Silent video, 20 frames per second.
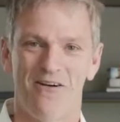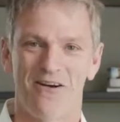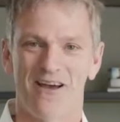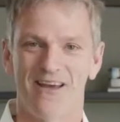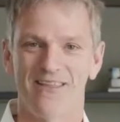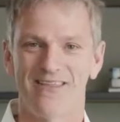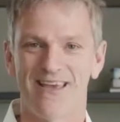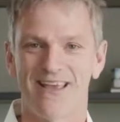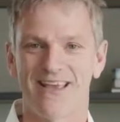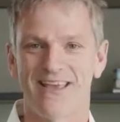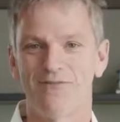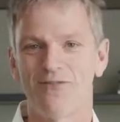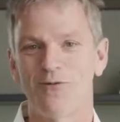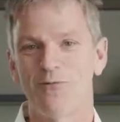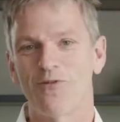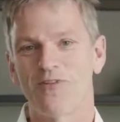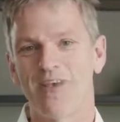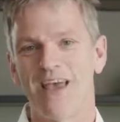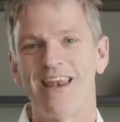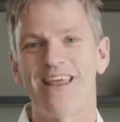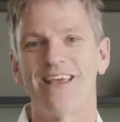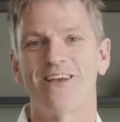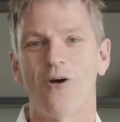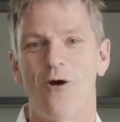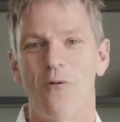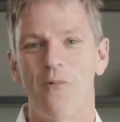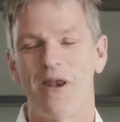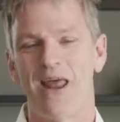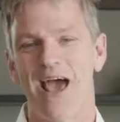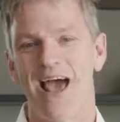And I think if there was any
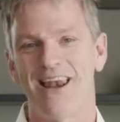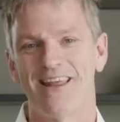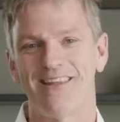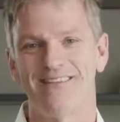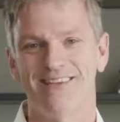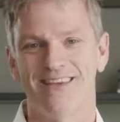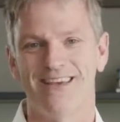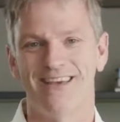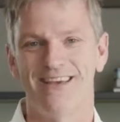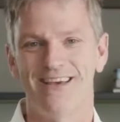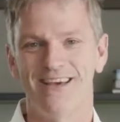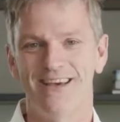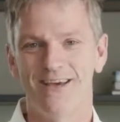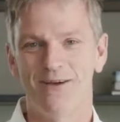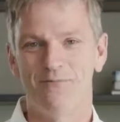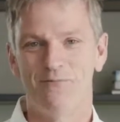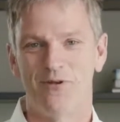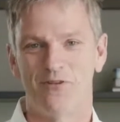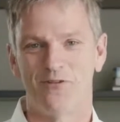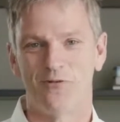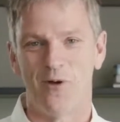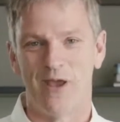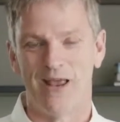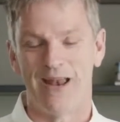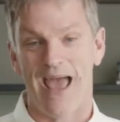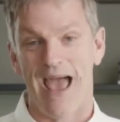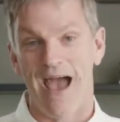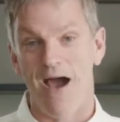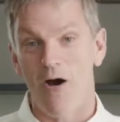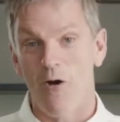commonality between
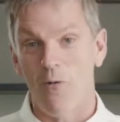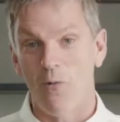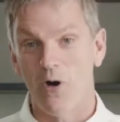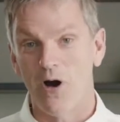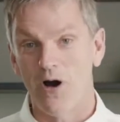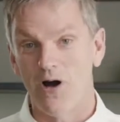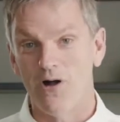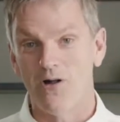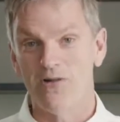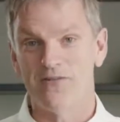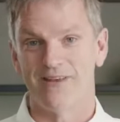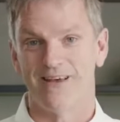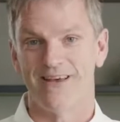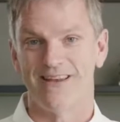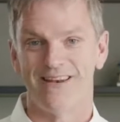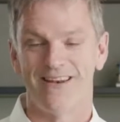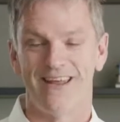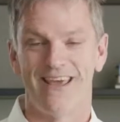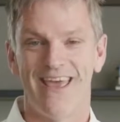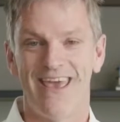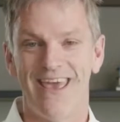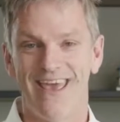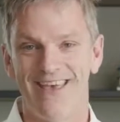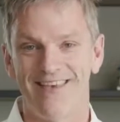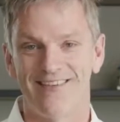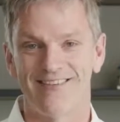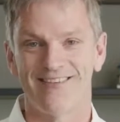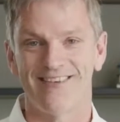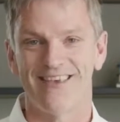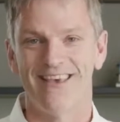our world and
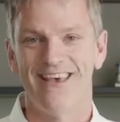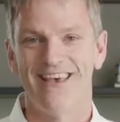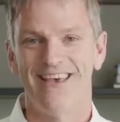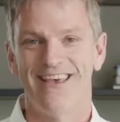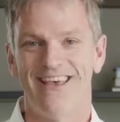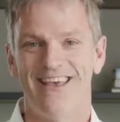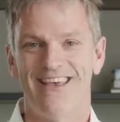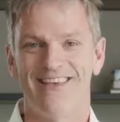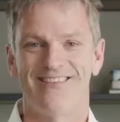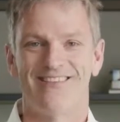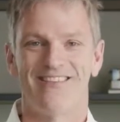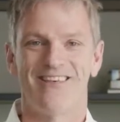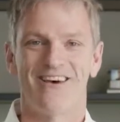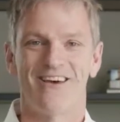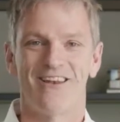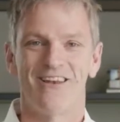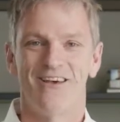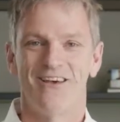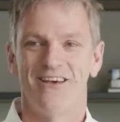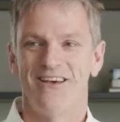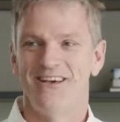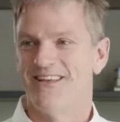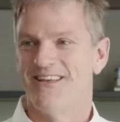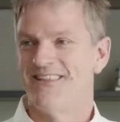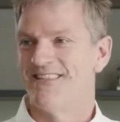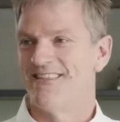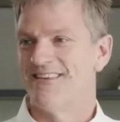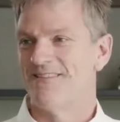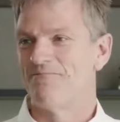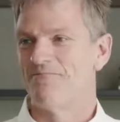his, is that
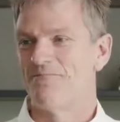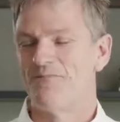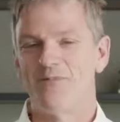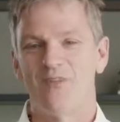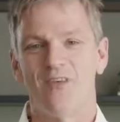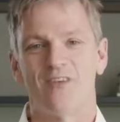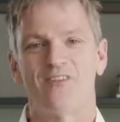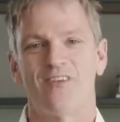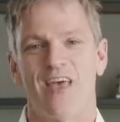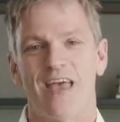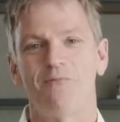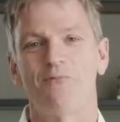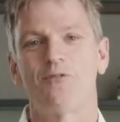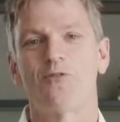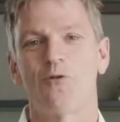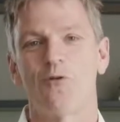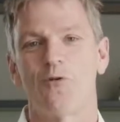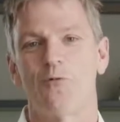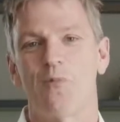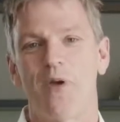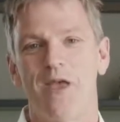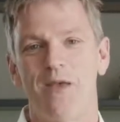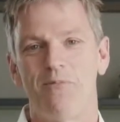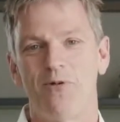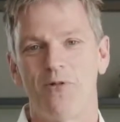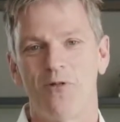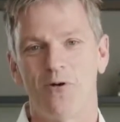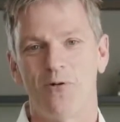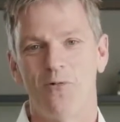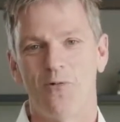the same sort of
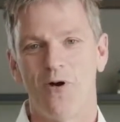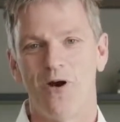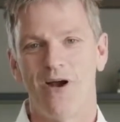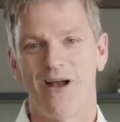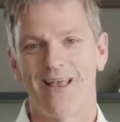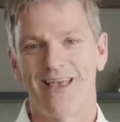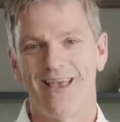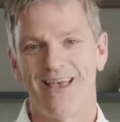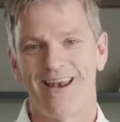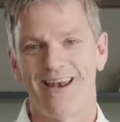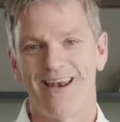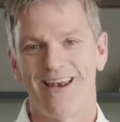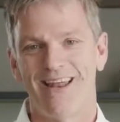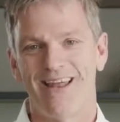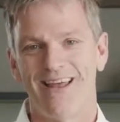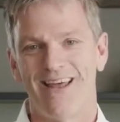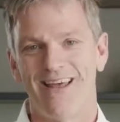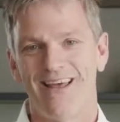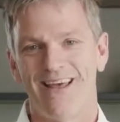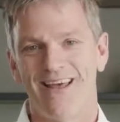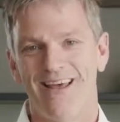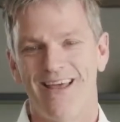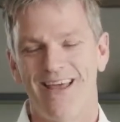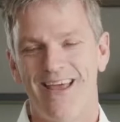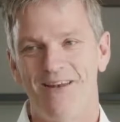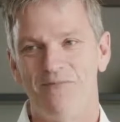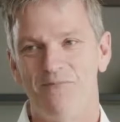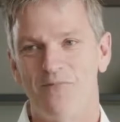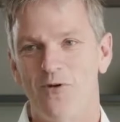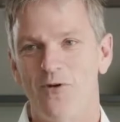people that work in
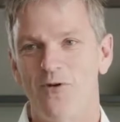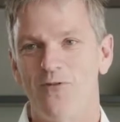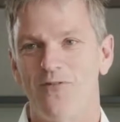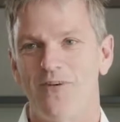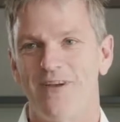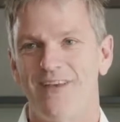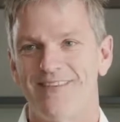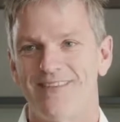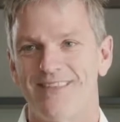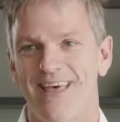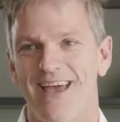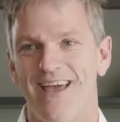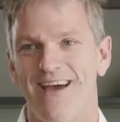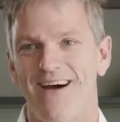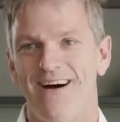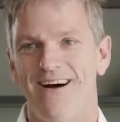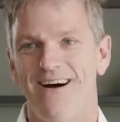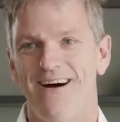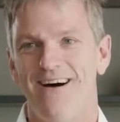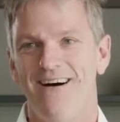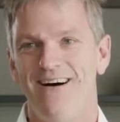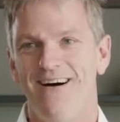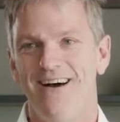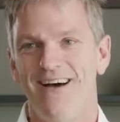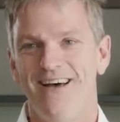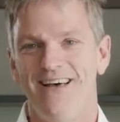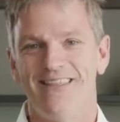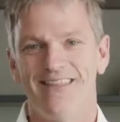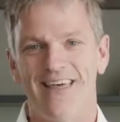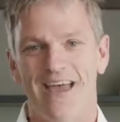movies,
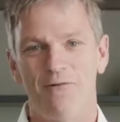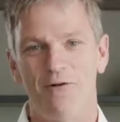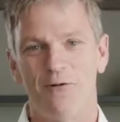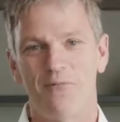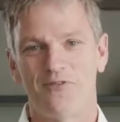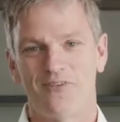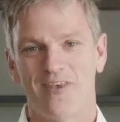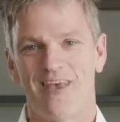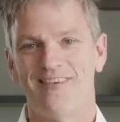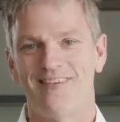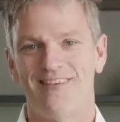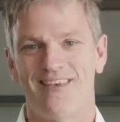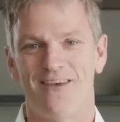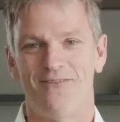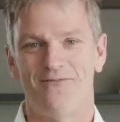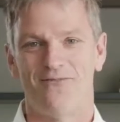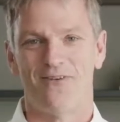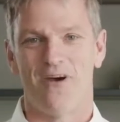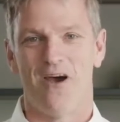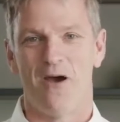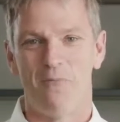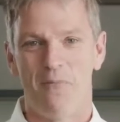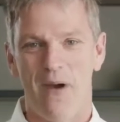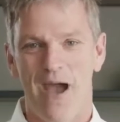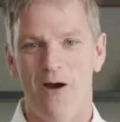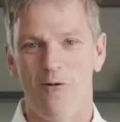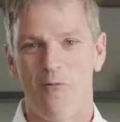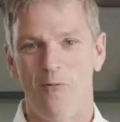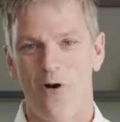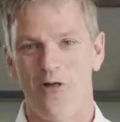they're obsessive
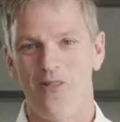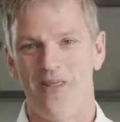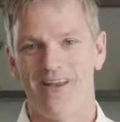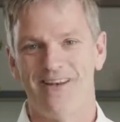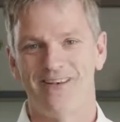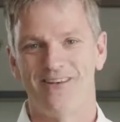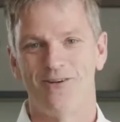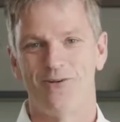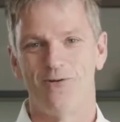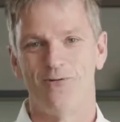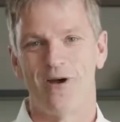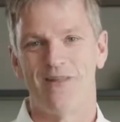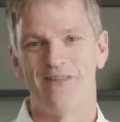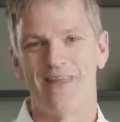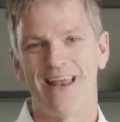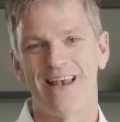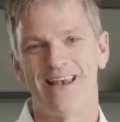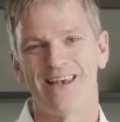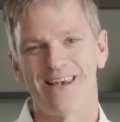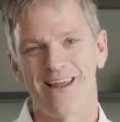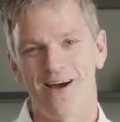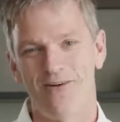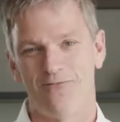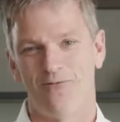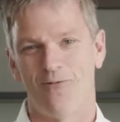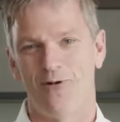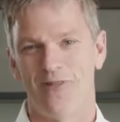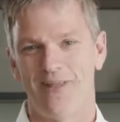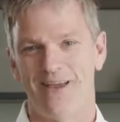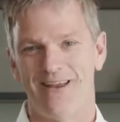about what they do and they love
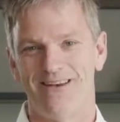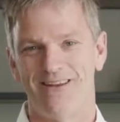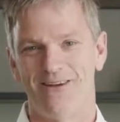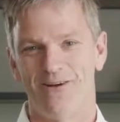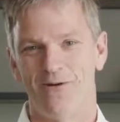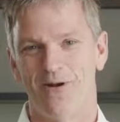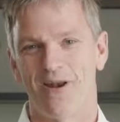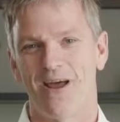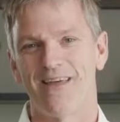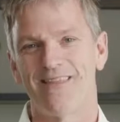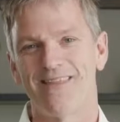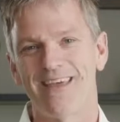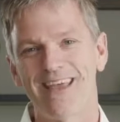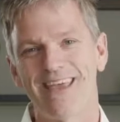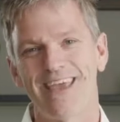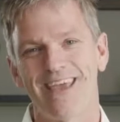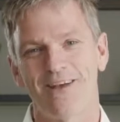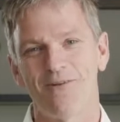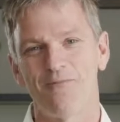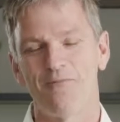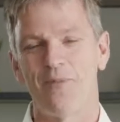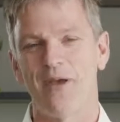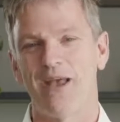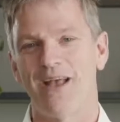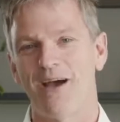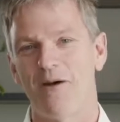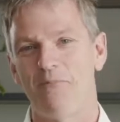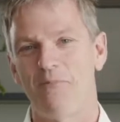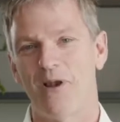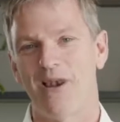what they do. And I think he could
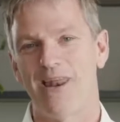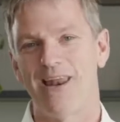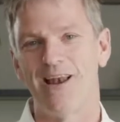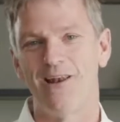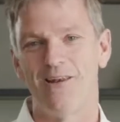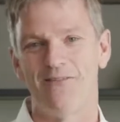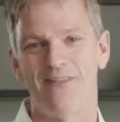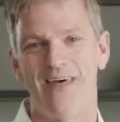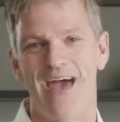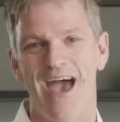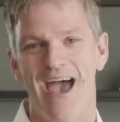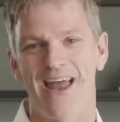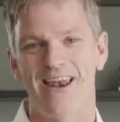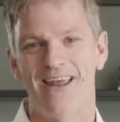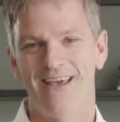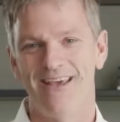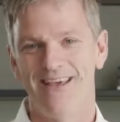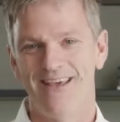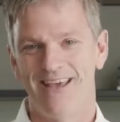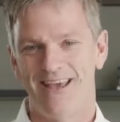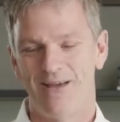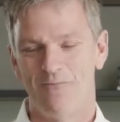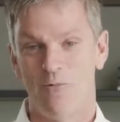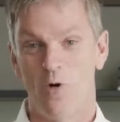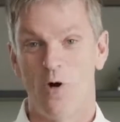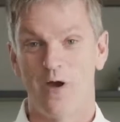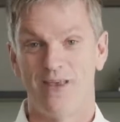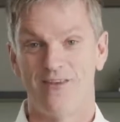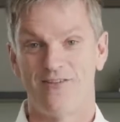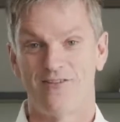pick up a little of that in
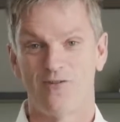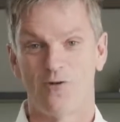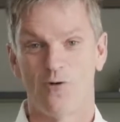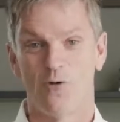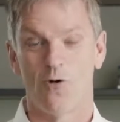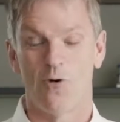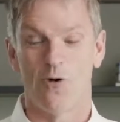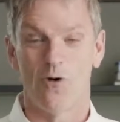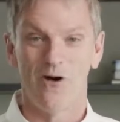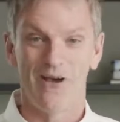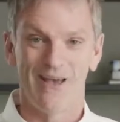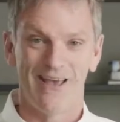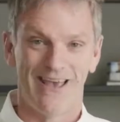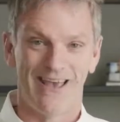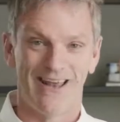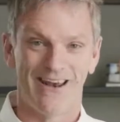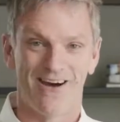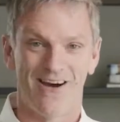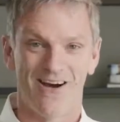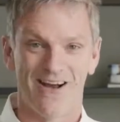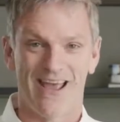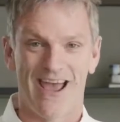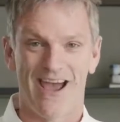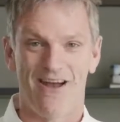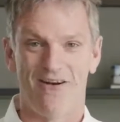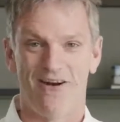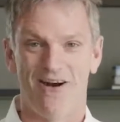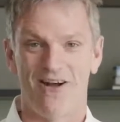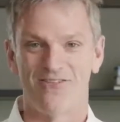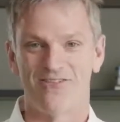what he saw in our
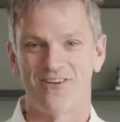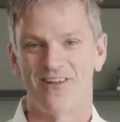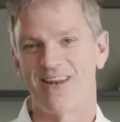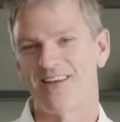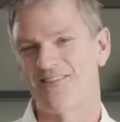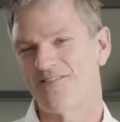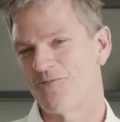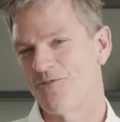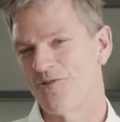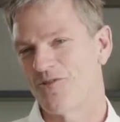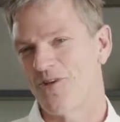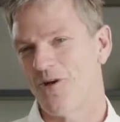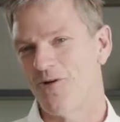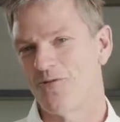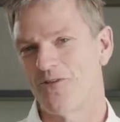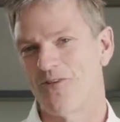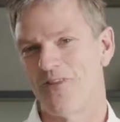garage. And as a result